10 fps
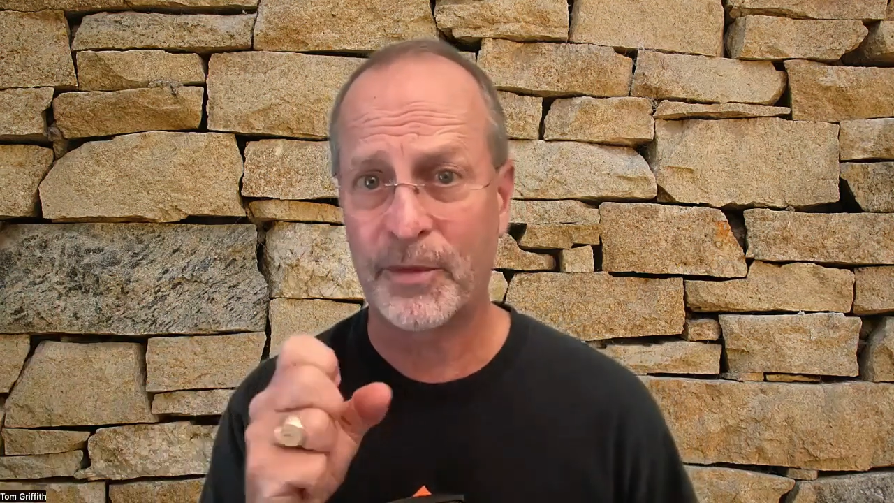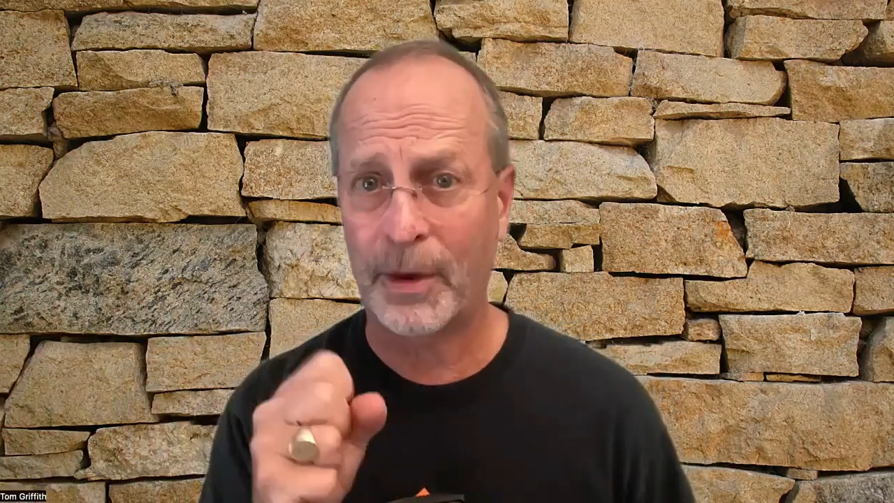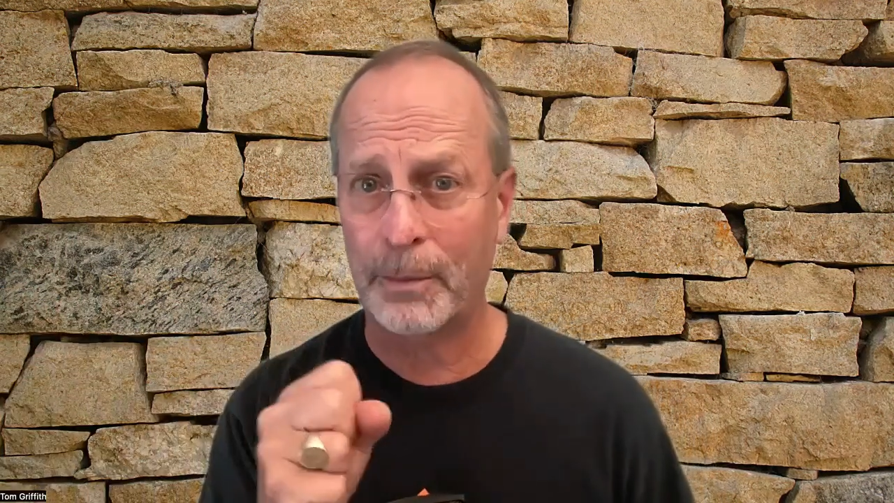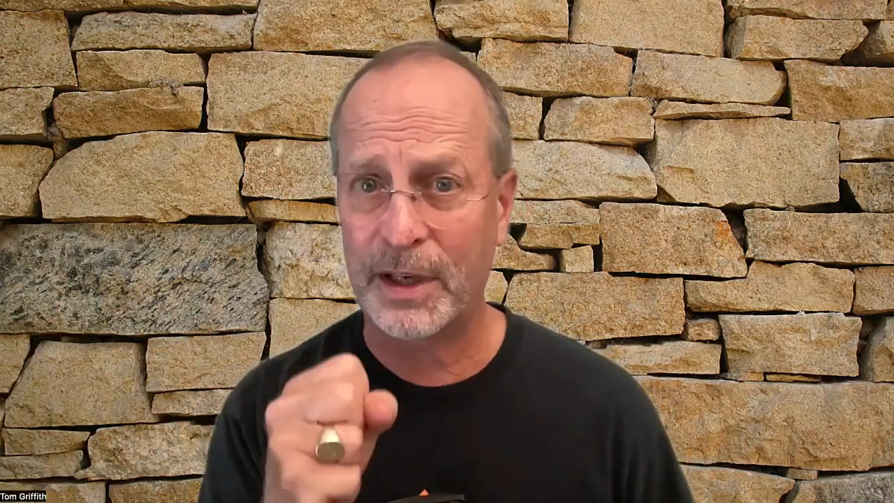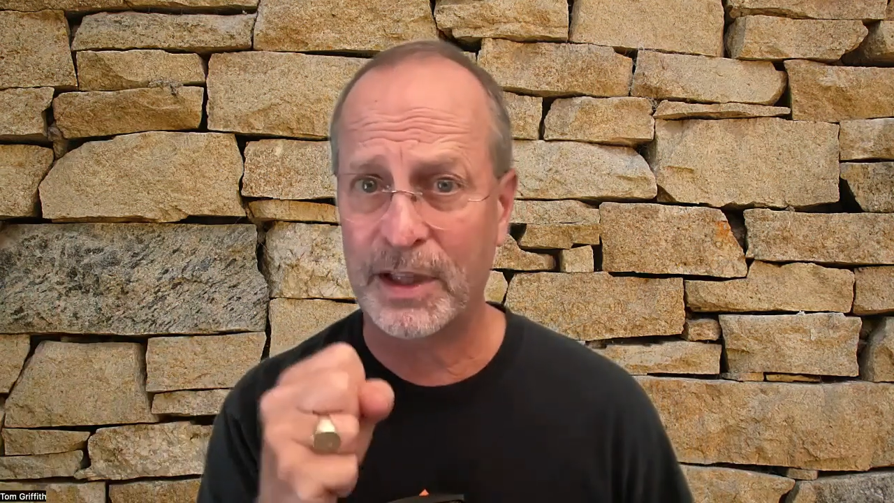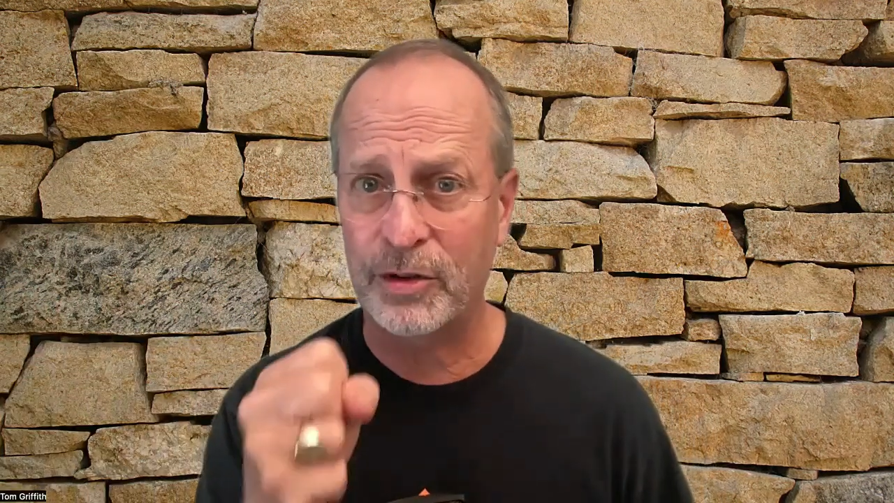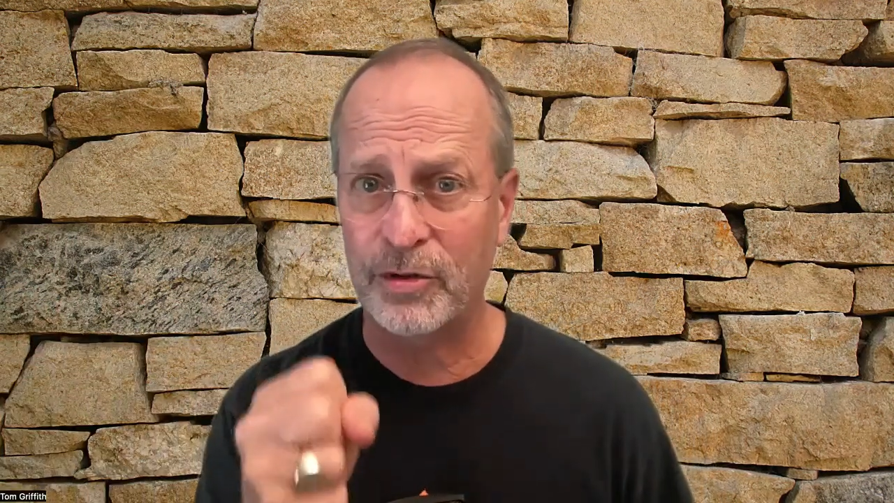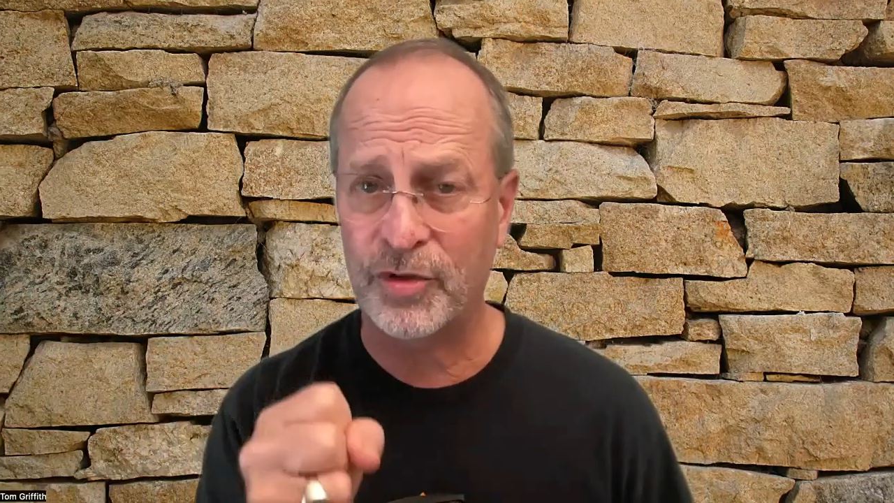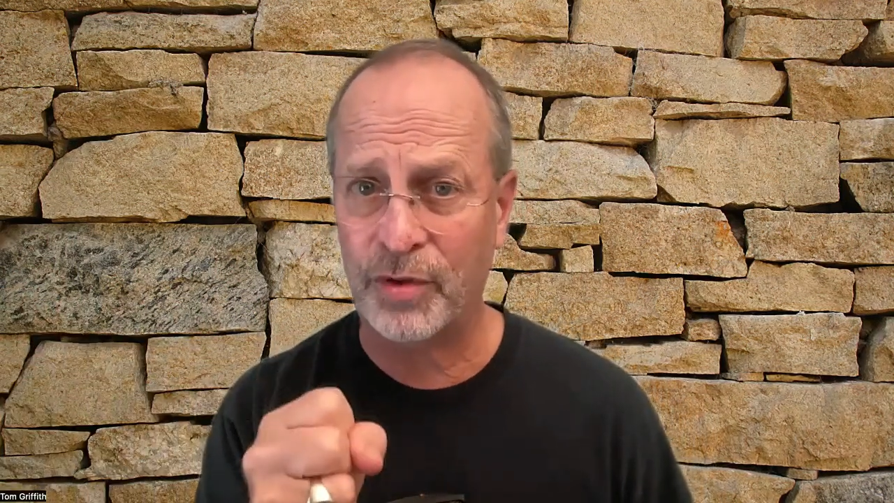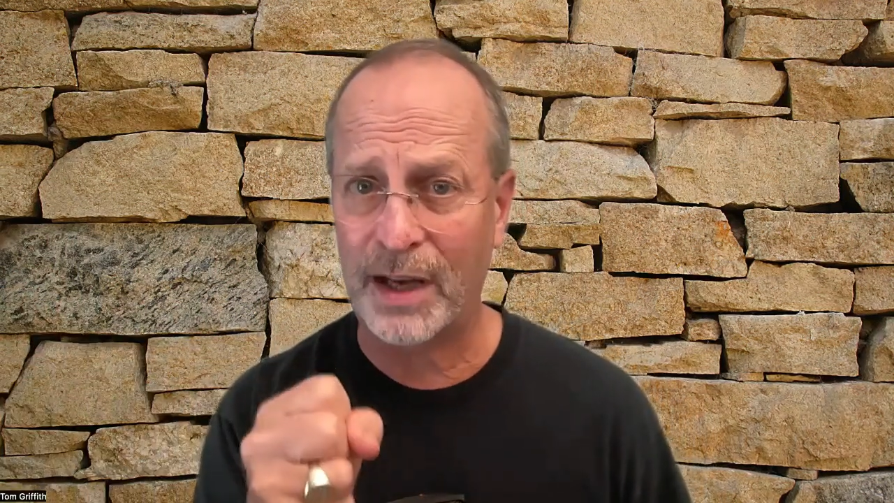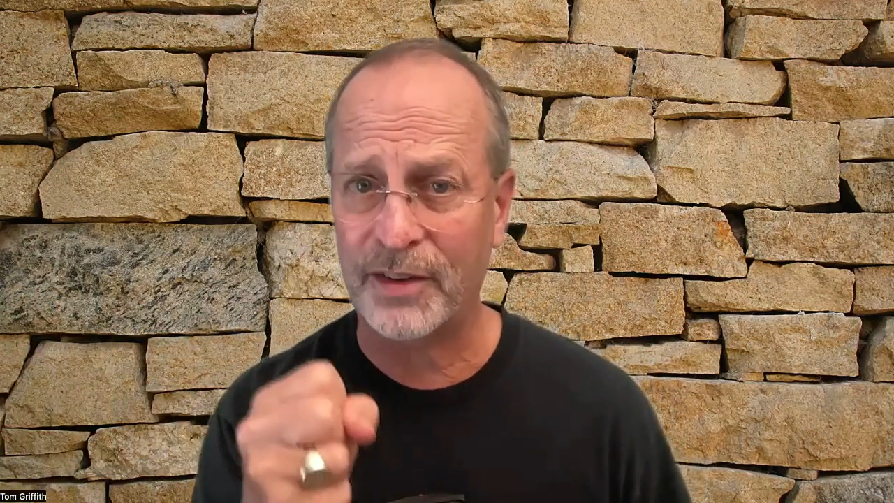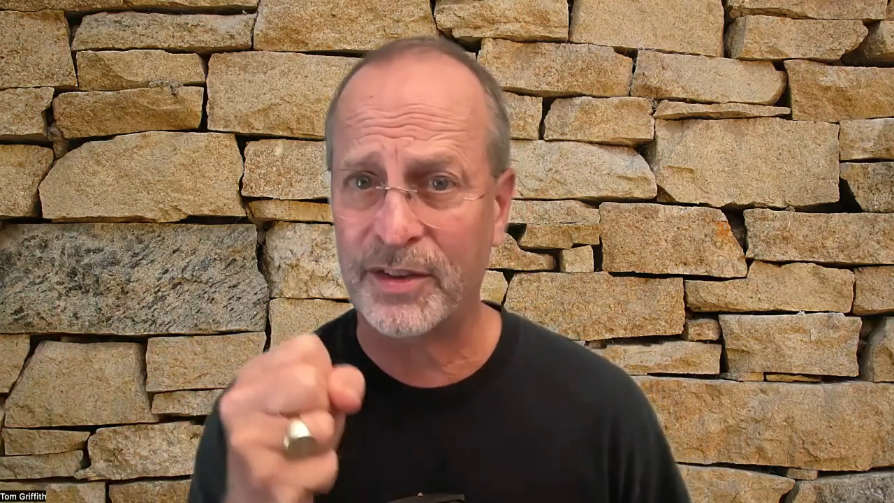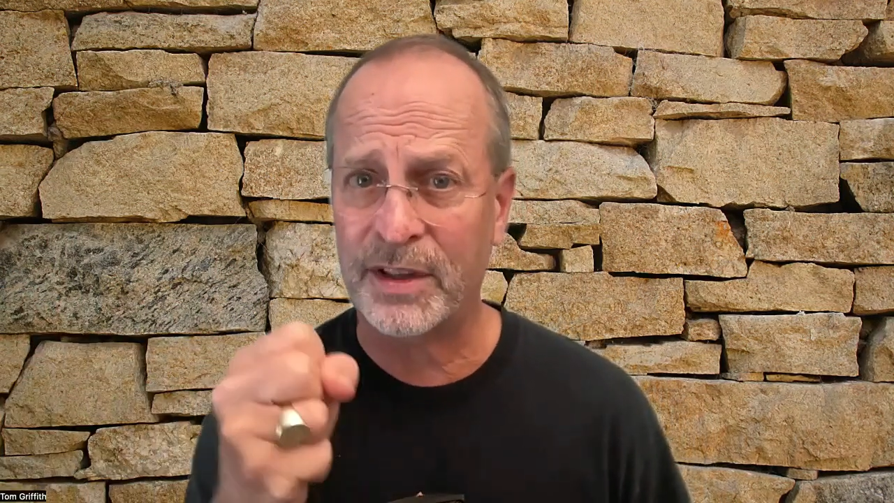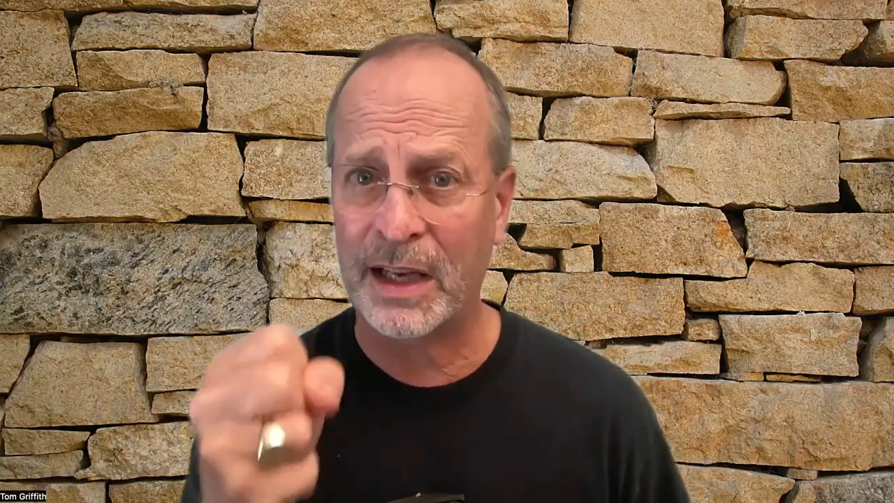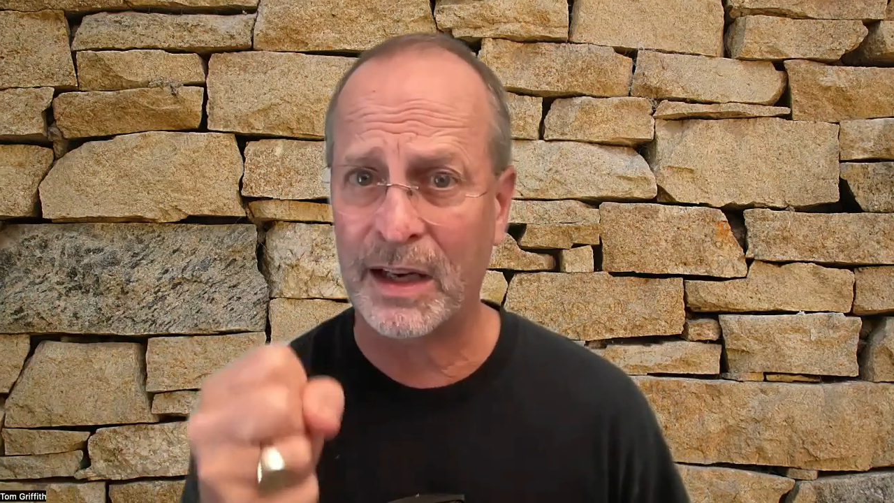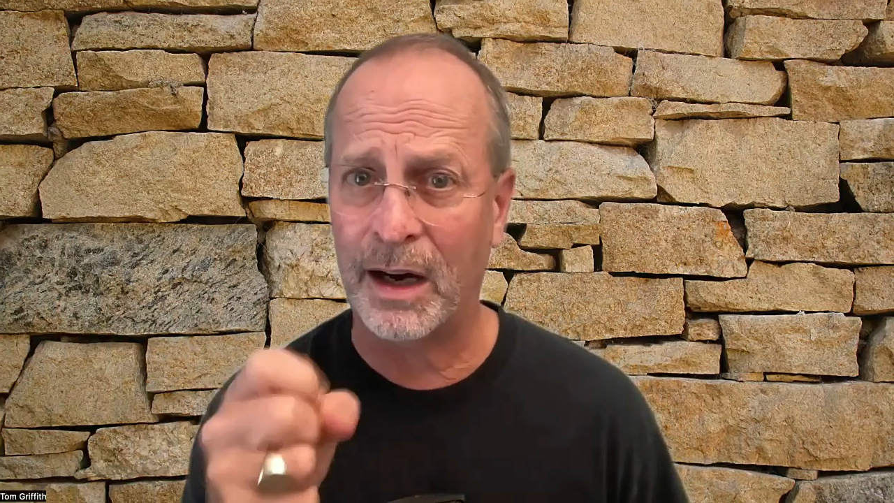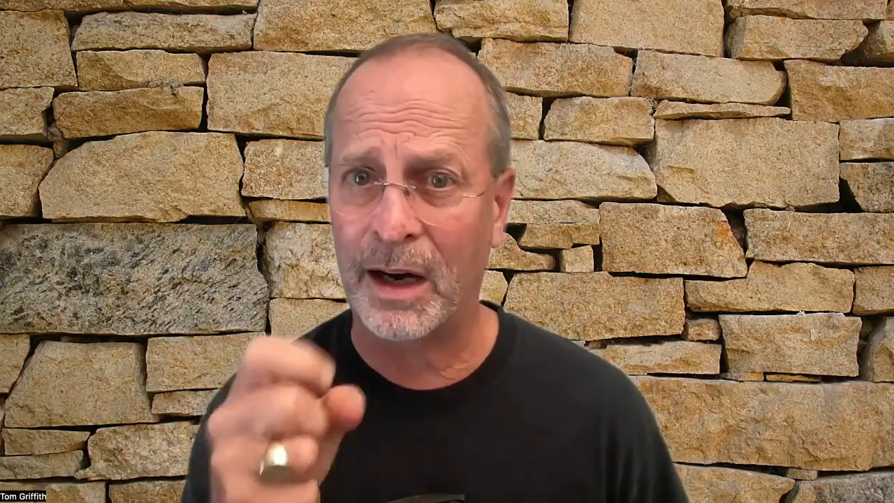somebody you trust, can